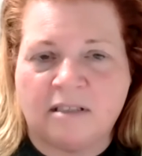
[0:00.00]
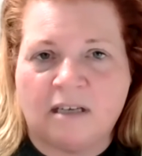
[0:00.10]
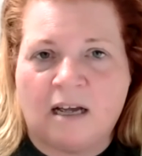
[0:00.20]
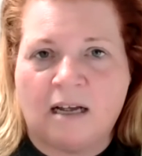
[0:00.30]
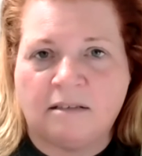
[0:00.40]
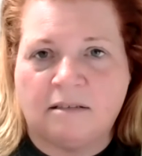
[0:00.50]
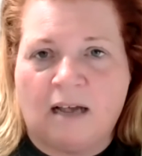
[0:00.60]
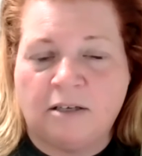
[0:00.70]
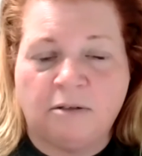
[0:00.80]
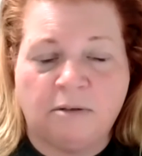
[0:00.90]
I
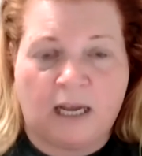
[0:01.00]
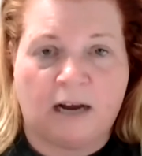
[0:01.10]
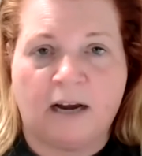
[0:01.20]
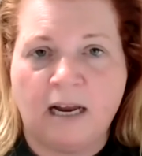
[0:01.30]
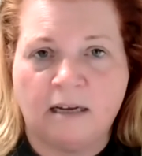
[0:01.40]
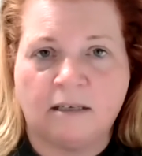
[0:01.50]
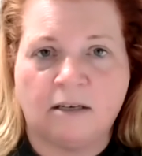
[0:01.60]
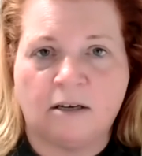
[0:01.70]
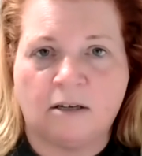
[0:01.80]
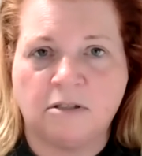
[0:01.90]
do carry,
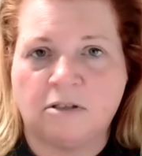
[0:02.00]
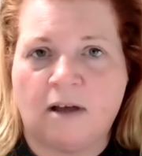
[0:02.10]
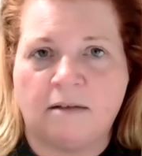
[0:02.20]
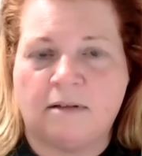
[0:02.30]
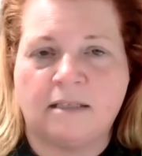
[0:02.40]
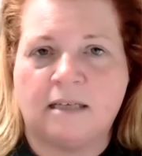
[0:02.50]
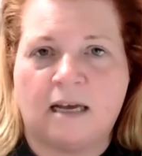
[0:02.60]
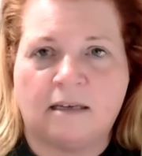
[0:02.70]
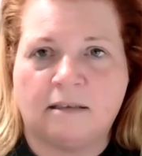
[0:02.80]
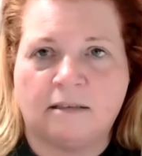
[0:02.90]
so that's
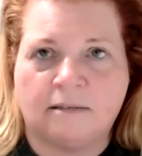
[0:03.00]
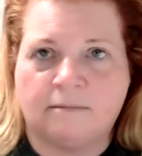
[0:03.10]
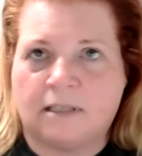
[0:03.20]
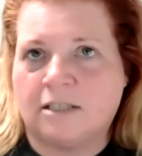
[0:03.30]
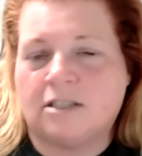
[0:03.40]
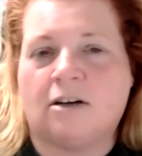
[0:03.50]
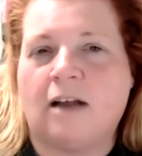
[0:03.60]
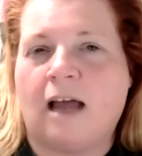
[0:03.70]
not a concern.